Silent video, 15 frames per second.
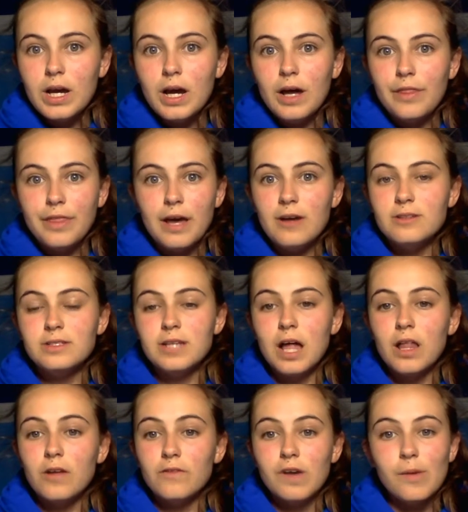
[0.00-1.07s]
a thousand
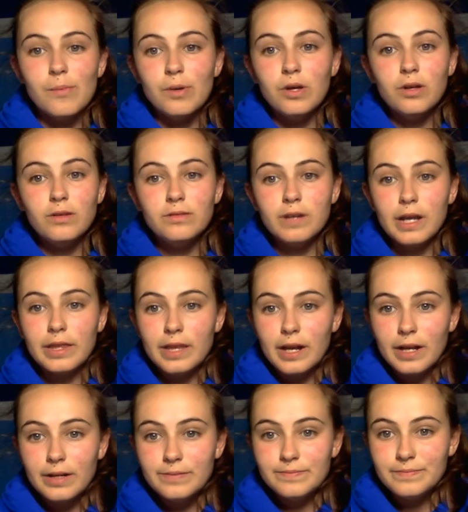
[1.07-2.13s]
dollar vet bill right
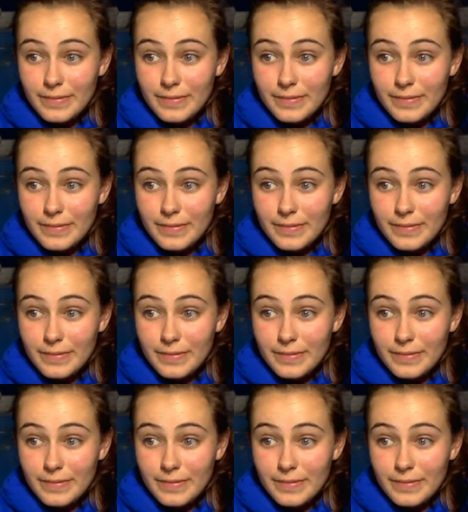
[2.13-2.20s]
there.